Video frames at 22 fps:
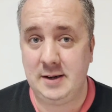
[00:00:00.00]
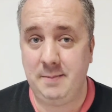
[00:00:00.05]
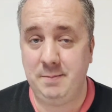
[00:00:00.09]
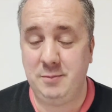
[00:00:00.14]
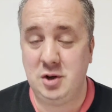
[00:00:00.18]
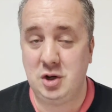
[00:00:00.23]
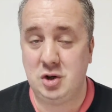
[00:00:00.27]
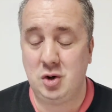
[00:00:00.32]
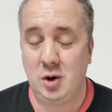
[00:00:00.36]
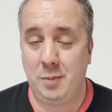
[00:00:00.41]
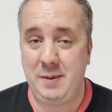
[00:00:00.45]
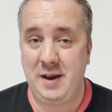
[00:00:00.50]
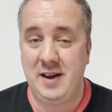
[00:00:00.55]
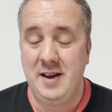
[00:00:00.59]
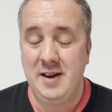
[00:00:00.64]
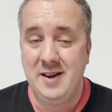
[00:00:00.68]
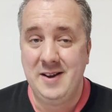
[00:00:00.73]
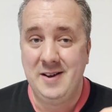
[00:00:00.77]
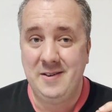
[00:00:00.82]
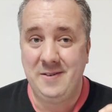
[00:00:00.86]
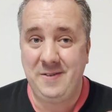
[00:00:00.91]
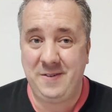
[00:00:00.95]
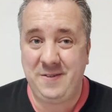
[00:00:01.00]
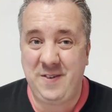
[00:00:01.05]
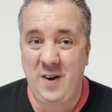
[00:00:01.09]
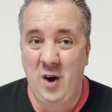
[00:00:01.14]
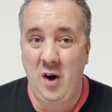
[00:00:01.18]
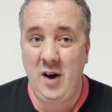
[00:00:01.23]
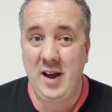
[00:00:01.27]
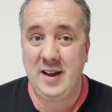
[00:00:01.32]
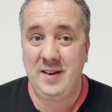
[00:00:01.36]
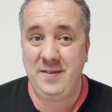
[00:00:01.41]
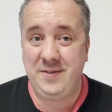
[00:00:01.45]
them to drop it
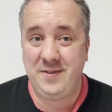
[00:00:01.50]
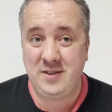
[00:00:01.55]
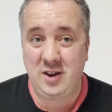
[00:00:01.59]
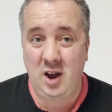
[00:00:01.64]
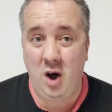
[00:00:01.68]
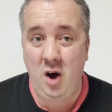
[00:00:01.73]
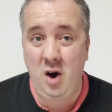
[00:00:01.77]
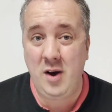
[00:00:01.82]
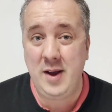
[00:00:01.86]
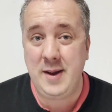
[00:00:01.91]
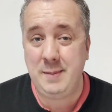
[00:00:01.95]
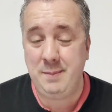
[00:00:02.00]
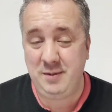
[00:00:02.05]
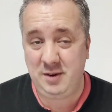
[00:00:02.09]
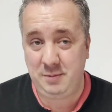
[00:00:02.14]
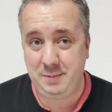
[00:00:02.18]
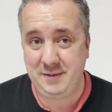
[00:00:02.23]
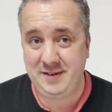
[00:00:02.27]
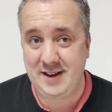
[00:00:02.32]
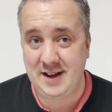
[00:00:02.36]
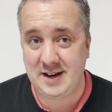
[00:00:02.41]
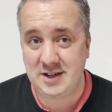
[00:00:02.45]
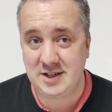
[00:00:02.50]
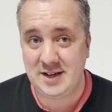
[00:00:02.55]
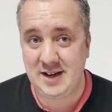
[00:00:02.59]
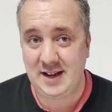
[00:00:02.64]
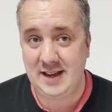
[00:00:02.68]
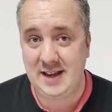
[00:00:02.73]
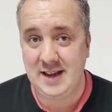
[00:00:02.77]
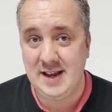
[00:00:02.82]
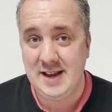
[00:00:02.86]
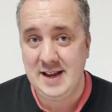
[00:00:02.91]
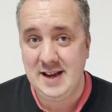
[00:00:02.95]
5 times
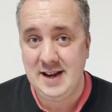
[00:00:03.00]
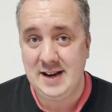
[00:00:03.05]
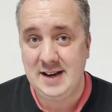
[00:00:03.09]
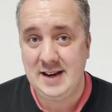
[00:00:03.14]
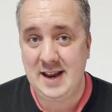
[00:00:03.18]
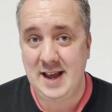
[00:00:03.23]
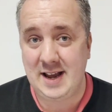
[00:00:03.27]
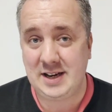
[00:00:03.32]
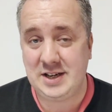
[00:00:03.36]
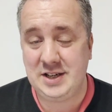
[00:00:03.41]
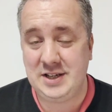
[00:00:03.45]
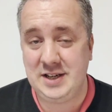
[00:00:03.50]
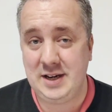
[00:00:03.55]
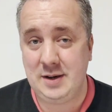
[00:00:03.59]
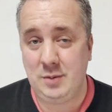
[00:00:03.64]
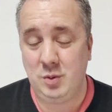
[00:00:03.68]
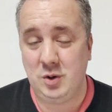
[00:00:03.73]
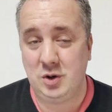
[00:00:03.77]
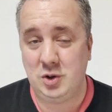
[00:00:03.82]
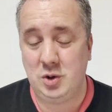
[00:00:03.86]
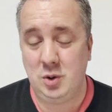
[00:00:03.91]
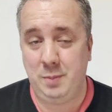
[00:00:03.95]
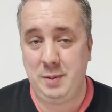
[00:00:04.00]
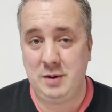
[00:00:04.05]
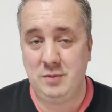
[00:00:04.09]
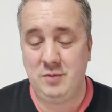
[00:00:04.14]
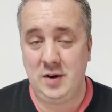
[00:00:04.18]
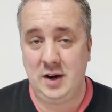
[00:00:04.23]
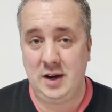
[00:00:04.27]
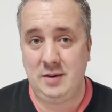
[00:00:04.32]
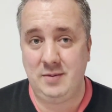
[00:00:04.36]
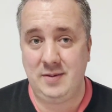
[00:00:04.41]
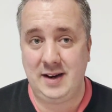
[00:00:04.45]
potentially next year, which will be
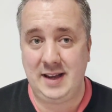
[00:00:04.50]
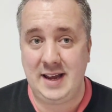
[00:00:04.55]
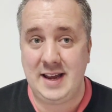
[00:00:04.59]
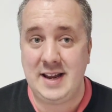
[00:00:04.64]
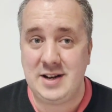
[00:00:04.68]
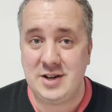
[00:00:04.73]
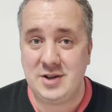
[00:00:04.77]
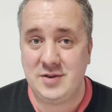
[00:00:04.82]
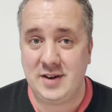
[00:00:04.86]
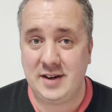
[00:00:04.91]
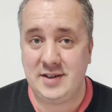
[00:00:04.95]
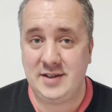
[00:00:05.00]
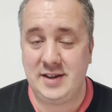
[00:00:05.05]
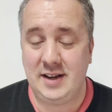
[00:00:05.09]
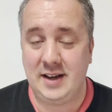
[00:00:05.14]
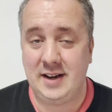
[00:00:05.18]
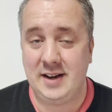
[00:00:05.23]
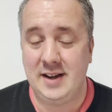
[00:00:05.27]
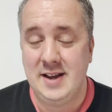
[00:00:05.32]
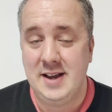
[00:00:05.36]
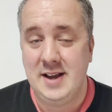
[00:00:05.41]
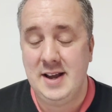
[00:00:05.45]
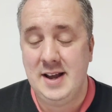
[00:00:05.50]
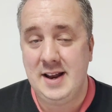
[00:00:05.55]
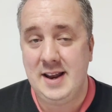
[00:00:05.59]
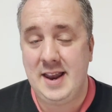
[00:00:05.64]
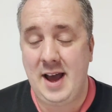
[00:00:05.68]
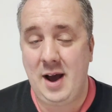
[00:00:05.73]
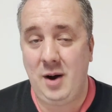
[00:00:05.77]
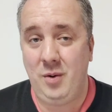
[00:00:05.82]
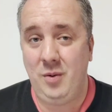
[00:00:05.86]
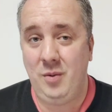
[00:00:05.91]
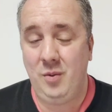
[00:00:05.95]
really, really interesting.
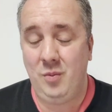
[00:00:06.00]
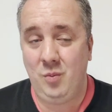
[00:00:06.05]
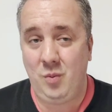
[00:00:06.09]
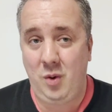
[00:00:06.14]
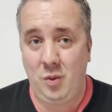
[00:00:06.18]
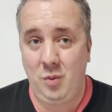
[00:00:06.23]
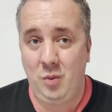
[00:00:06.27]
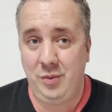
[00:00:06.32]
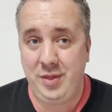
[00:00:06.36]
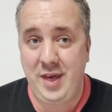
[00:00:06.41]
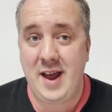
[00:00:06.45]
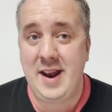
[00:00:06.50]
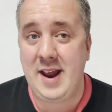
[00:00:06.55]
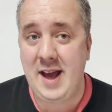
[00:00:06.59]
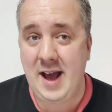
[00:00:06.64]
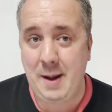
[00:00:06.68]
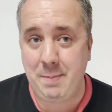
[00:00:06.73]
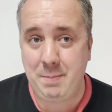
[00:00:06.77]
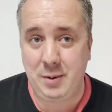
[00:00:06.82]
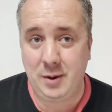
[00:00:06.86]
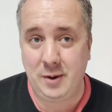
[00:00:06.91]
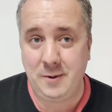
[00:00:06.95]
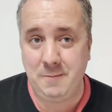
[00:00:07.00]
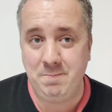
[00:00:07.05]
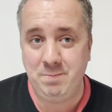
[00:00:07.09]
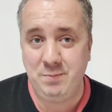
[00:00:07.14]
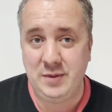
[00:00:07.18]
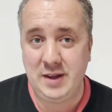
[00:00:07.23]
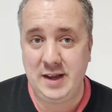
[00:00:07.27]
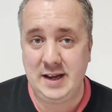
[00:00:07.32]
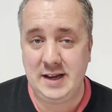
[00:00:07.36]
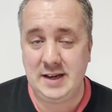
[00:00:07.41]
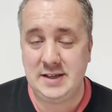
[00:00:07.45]
Now, what will then happen
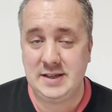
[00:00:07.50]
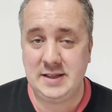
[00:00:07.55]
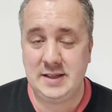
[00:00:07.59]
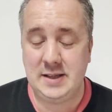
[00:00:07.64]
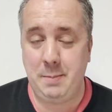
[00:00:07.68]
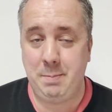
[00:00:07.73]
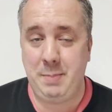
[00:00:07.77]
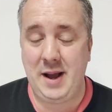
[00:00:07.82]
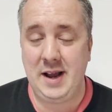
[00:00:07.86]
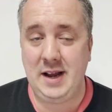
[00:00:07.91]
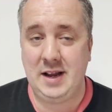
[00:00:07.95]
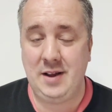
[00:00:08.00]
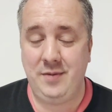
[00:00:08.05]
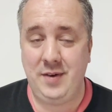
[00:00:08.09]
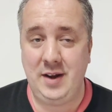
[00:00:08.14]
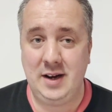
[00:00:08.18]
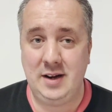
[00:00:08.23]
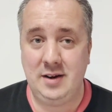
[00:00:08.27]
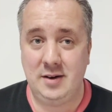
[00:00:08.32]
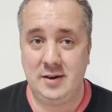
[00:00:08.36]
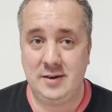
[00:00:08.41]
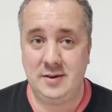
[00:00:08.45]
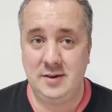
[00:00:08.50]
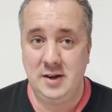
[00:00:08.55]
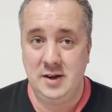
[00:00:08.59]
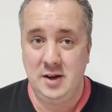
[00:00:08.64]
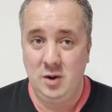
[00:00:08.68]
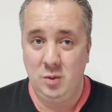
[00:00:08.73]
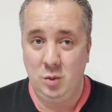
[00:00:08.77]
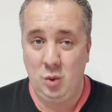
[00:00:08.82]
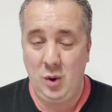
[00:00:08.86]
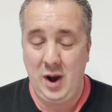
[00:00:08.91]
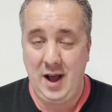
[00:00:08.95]
is the Bank of England
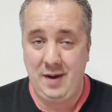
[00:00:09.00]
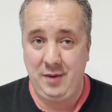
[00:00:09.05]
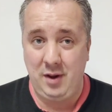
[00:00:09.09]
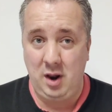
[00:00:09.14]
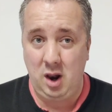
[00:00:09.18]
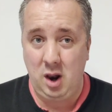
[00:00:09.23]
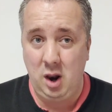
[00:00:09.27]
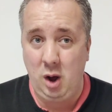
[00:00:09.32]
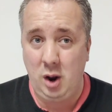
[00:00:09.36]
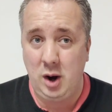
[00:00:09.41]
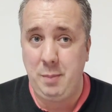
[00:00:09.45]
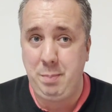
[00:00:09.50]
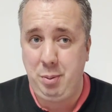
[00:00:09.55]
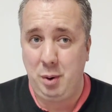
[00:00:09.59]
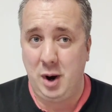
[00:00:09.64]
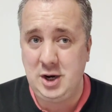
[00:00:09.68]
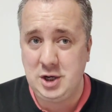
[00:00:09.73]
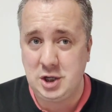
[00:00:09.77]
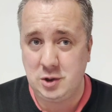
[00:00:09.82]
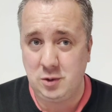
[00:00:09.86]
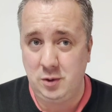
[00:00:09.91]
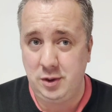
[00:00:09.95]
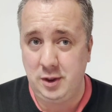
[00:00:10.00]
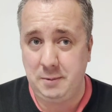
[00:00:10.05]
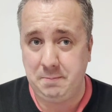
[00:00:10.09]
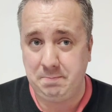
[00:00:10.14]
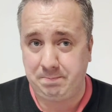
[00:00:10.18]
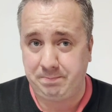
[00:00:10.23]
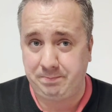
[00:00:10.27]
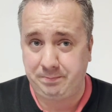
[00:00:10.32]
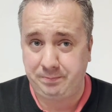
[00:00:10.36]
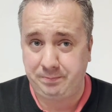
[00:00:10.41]
will have a lot of pressure on them.